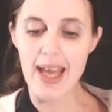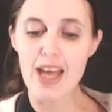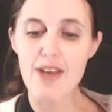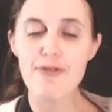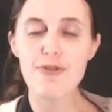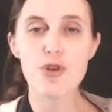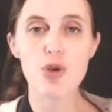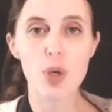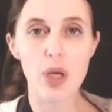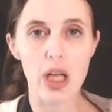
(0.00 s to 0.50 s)

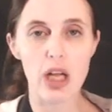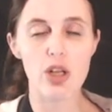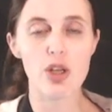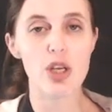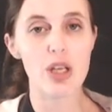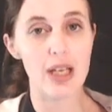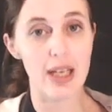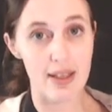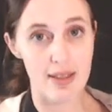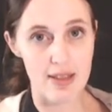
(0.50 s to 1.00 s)
If you
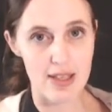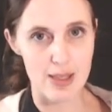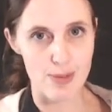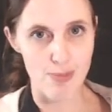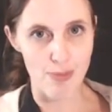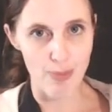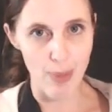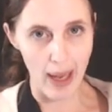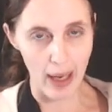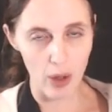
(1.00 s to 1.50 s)
calculate this
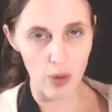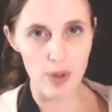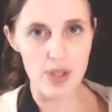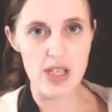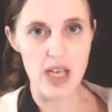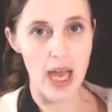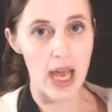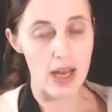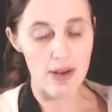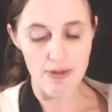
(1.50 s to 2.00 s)

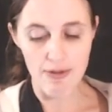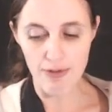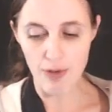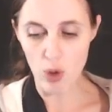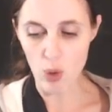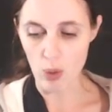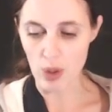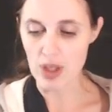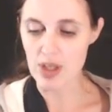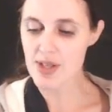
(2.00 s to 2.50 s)
backwards and
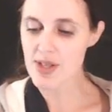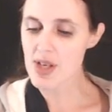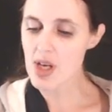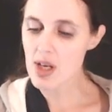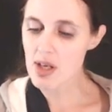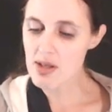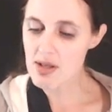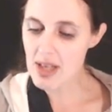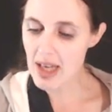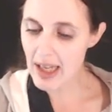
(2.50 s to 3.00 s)
forwards,
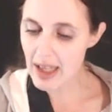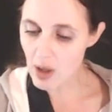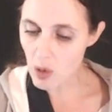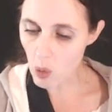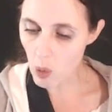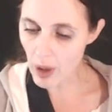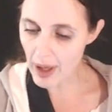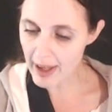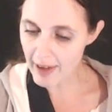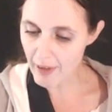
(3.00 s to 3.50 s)
take
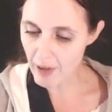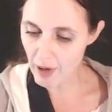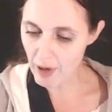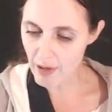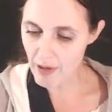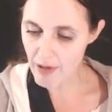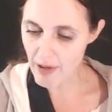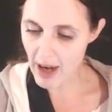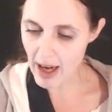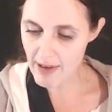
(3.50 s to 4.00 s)

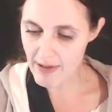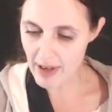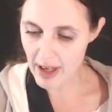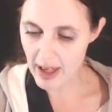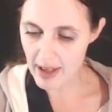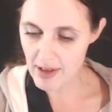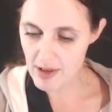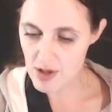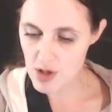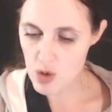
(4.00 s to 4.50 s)
105.26
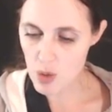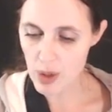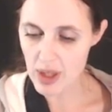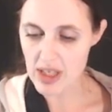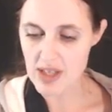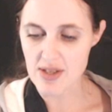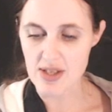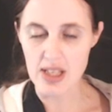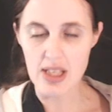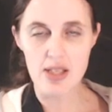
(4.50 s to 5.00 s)
Rand
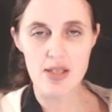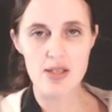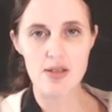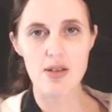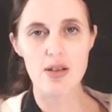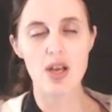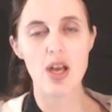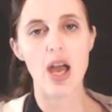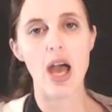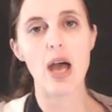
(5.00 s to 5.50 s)

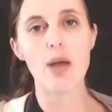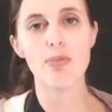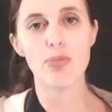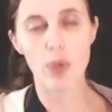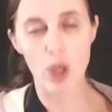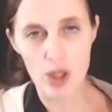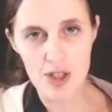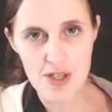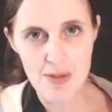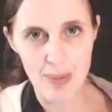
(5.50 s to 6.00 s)
and
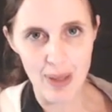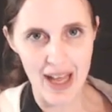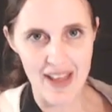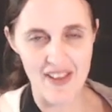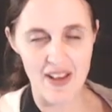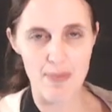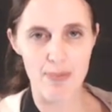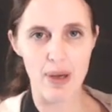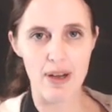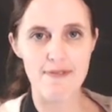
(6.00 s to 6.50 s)
multiply
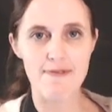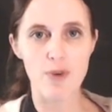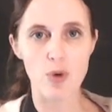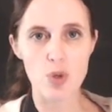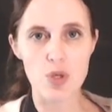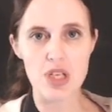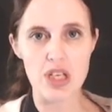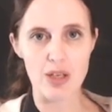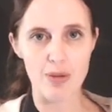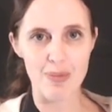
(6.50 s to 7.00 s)
that by
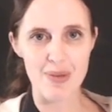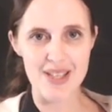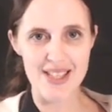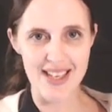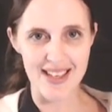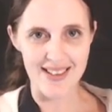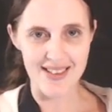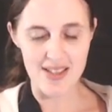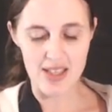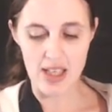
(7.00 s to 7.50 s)

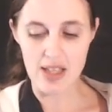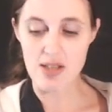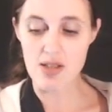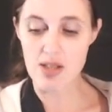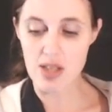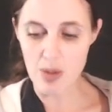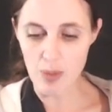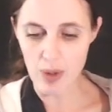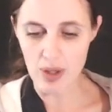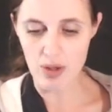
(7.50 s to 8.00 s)
14% and
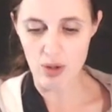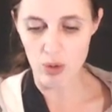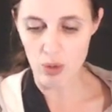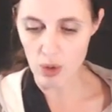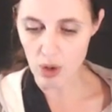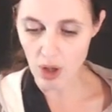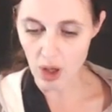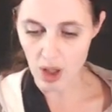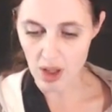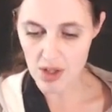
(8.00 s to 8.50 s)
see whether
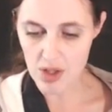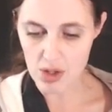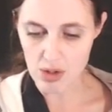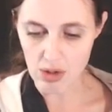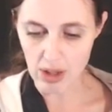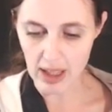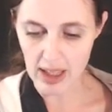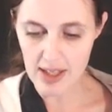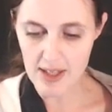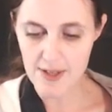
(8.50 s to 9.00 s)
or not
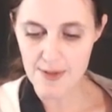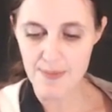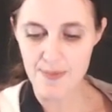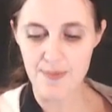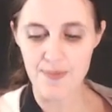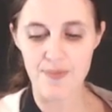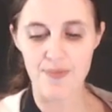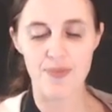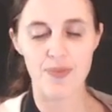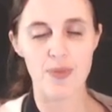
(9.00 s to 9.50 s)
you get
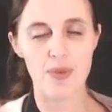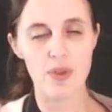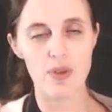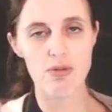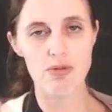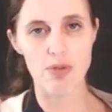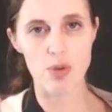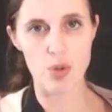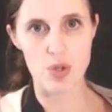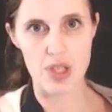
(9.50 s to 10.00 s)

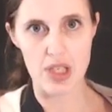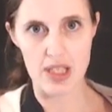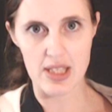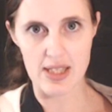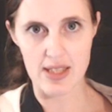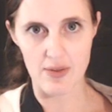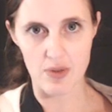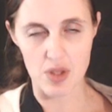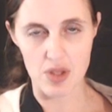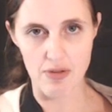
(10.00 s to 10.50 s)

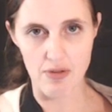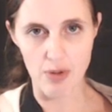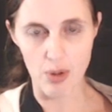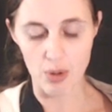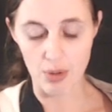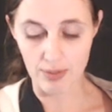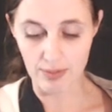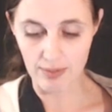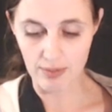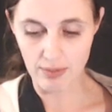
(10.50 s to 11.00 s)

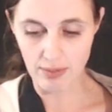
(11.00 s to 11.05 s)
1474.